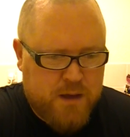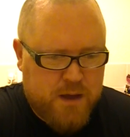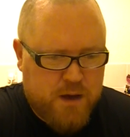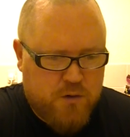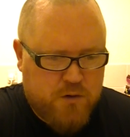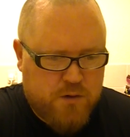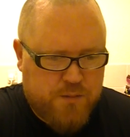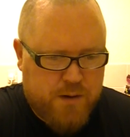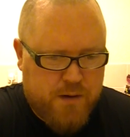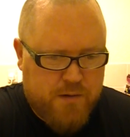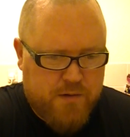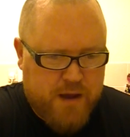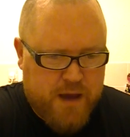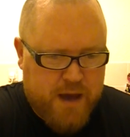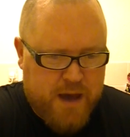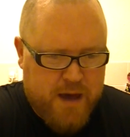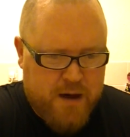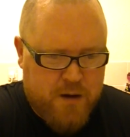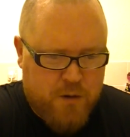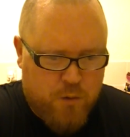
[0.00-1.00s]
Elderberry
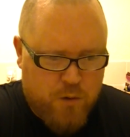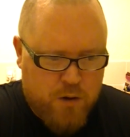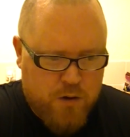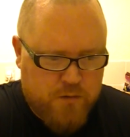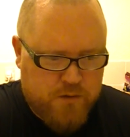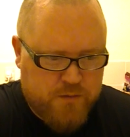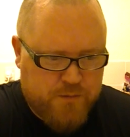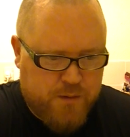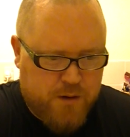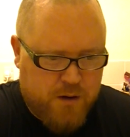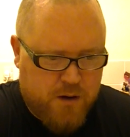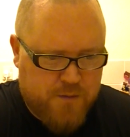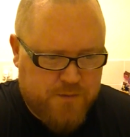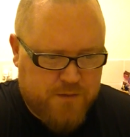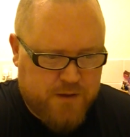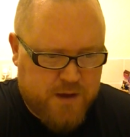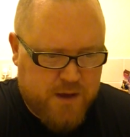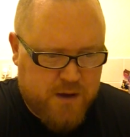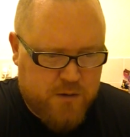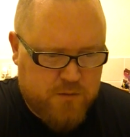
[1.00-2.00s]
ale was part of
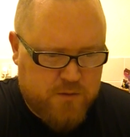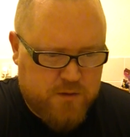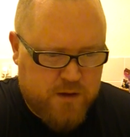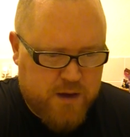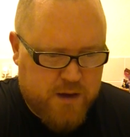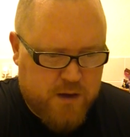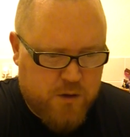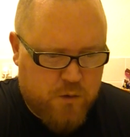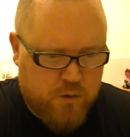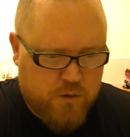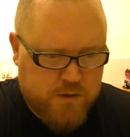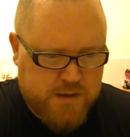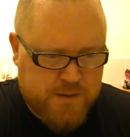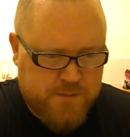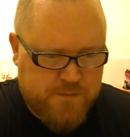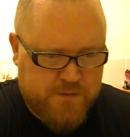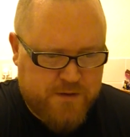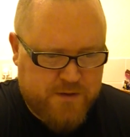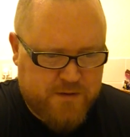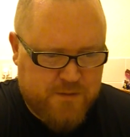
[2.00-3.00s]
the Celtic
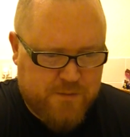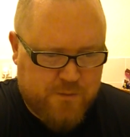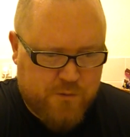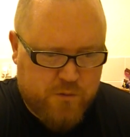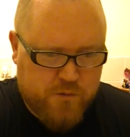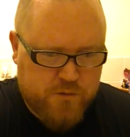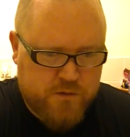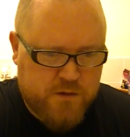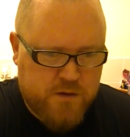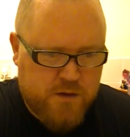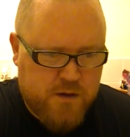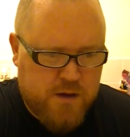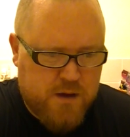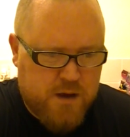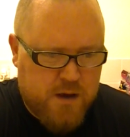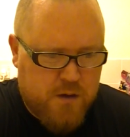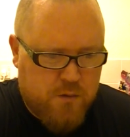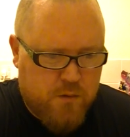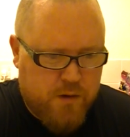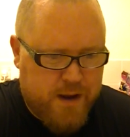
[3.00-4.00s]
autumn festivals,
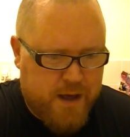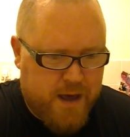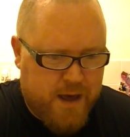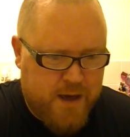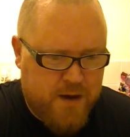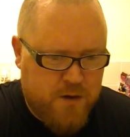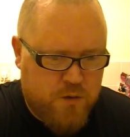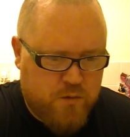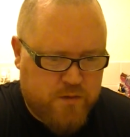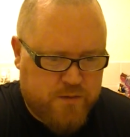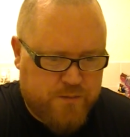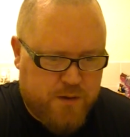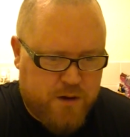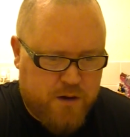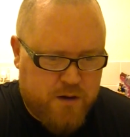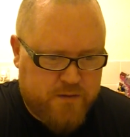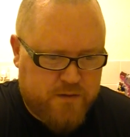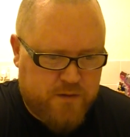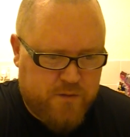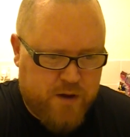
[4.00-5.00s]
where the ale was
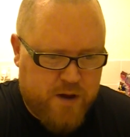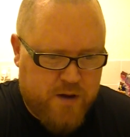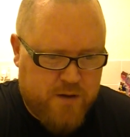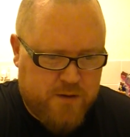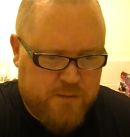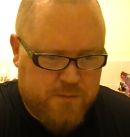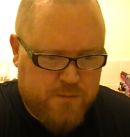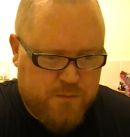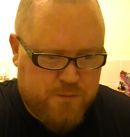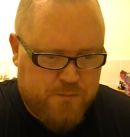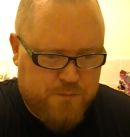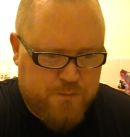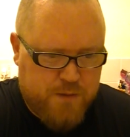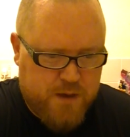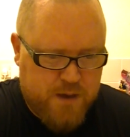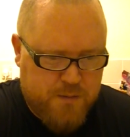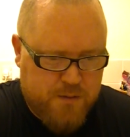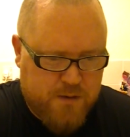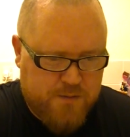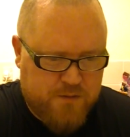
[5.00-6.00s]
passed around the
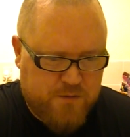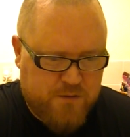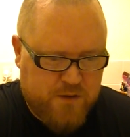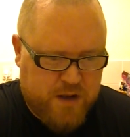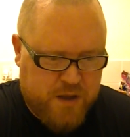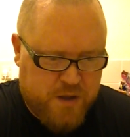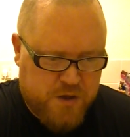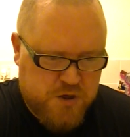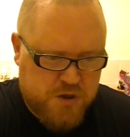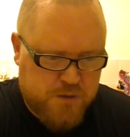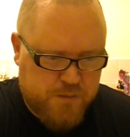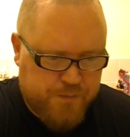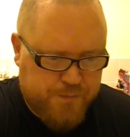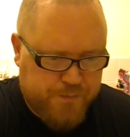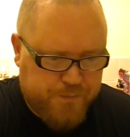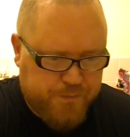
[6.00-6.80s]
people of the village.